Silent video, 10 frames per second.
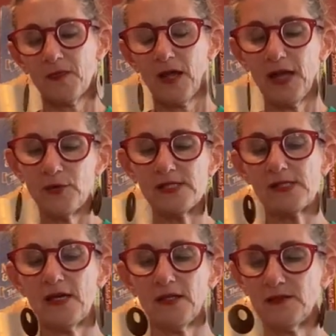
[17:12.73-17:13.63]
I always
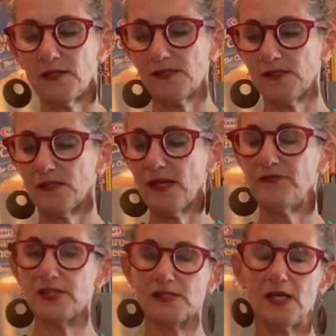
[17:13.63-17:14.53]
say that the
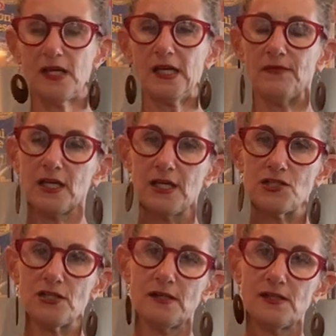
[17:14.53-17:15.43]
safest thing in the
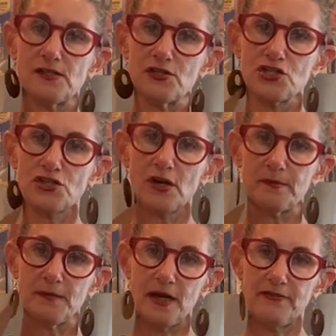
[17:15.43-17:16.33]
kitchen is a
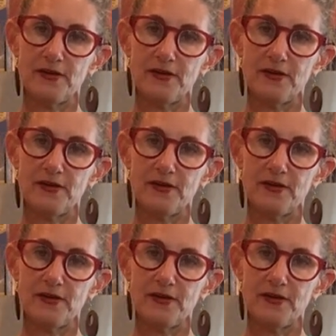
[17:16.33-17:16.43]
sharp knife,